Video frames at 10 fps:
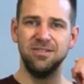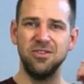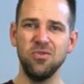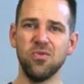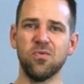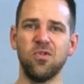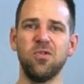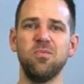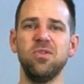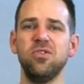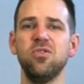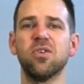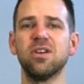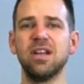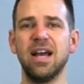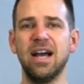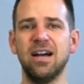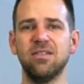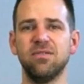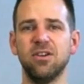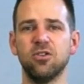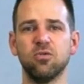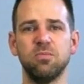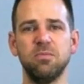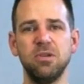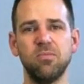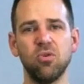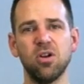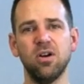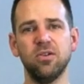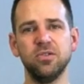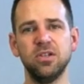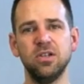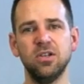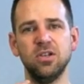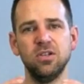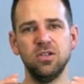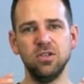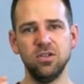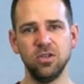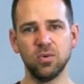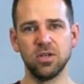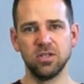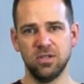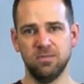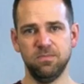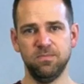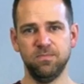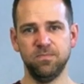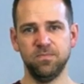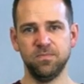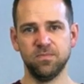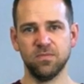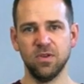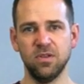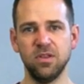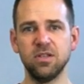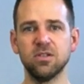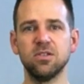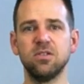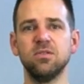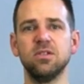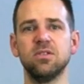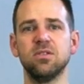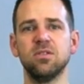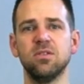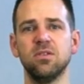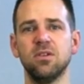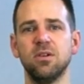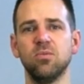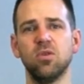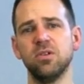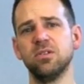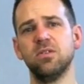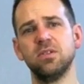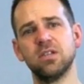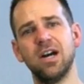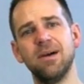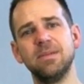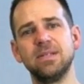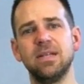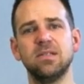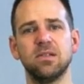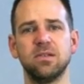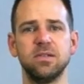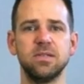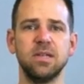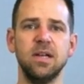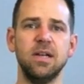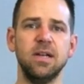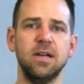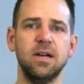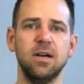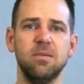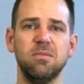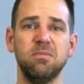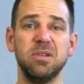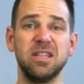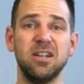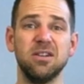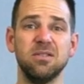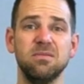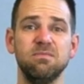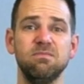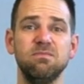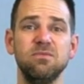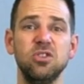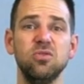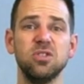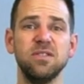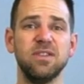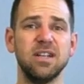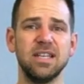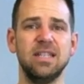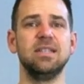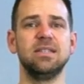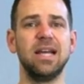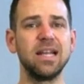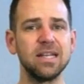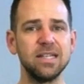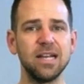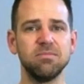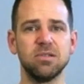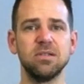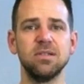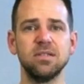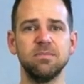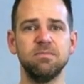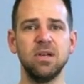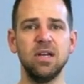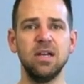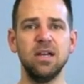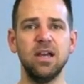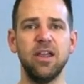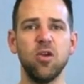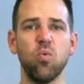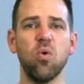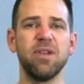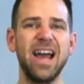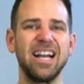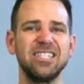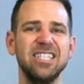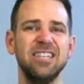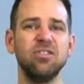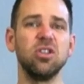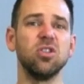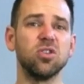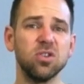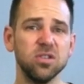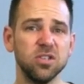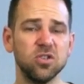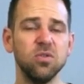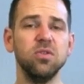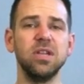youth room, you are going to have a group of people called doers. These are students who are also known as common sense learners, but they're usually very kinesthetic type learners, and they won't actually even learn the truth